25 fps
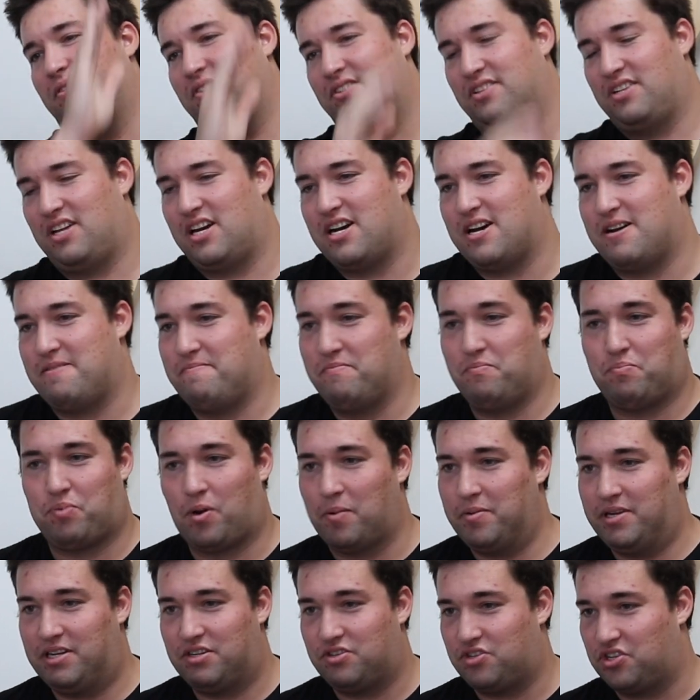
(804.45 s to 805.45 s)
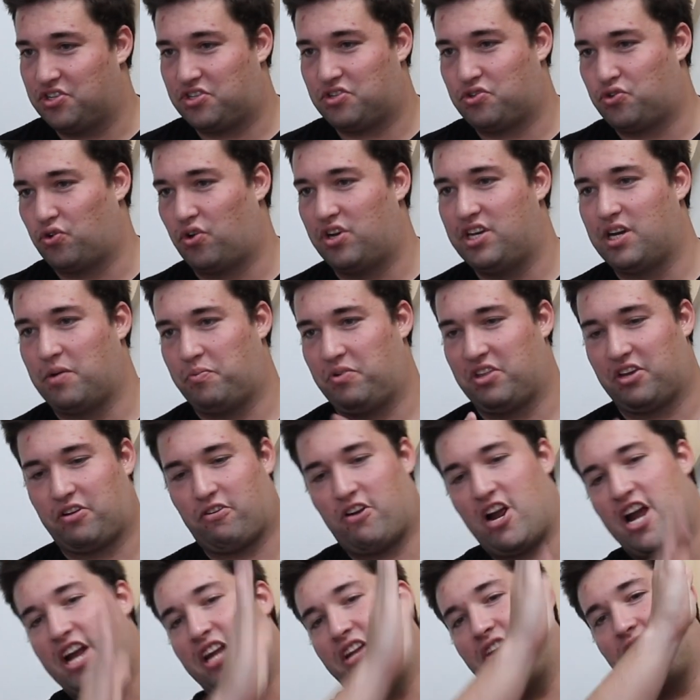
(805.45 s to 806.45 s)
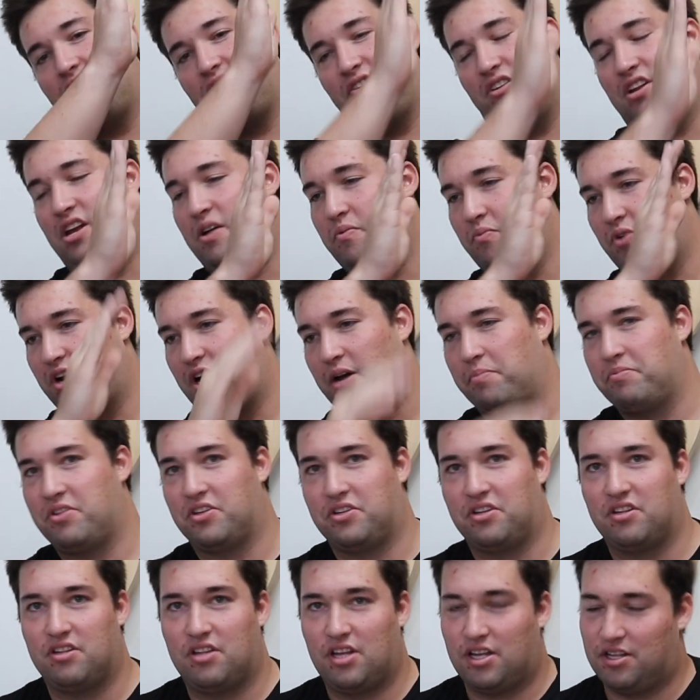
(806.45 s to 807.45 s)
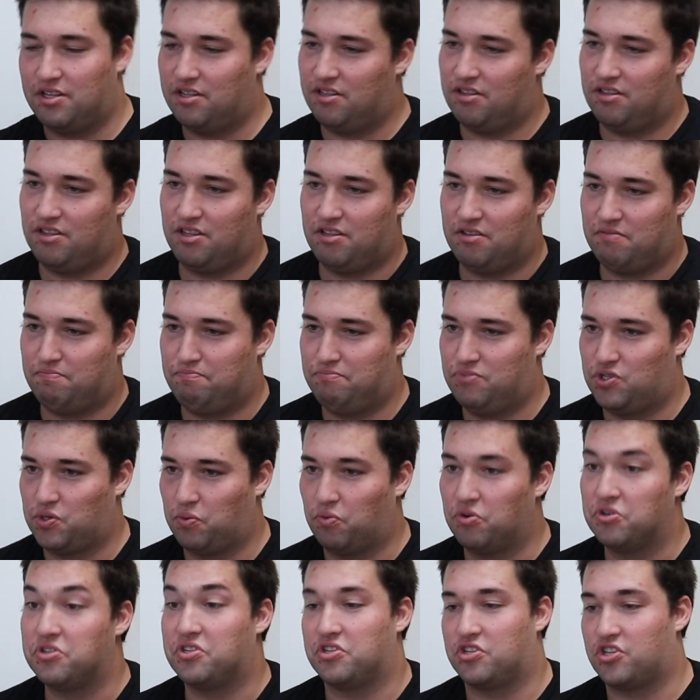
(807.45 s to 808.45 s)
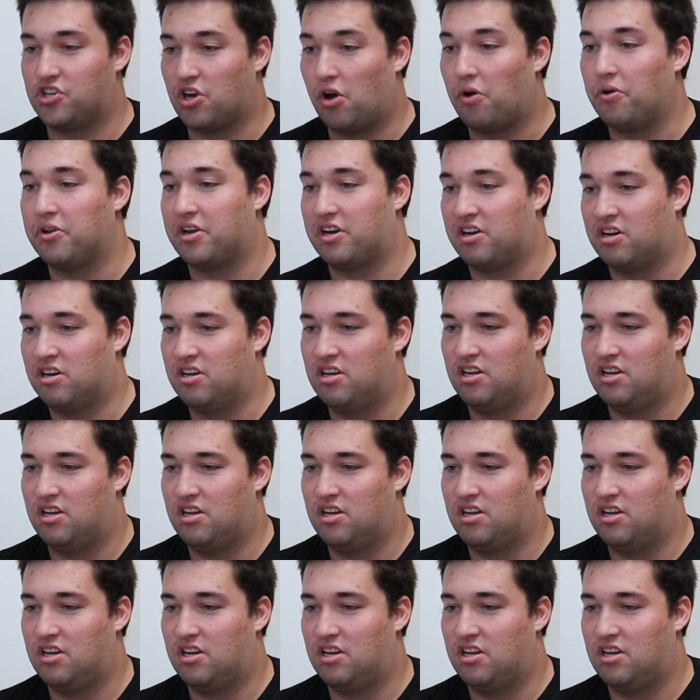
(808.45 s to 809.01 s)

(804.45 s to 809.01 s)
Probably just joined up with a grain and went up the towards the shoulder.